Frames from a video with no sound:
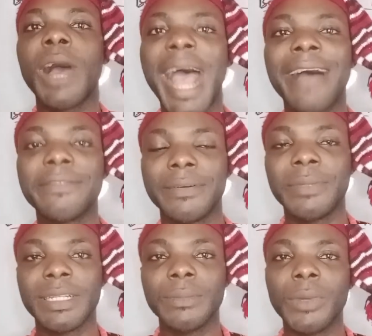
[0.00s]

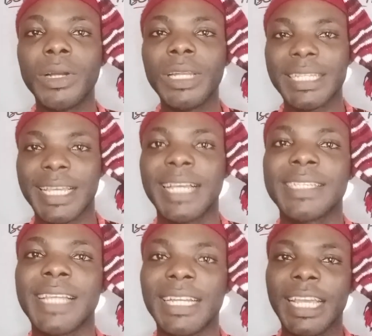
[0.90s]
alphabet, more letters
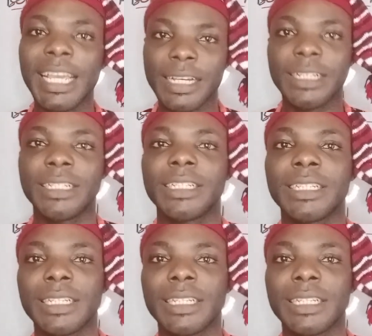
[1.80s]
than English,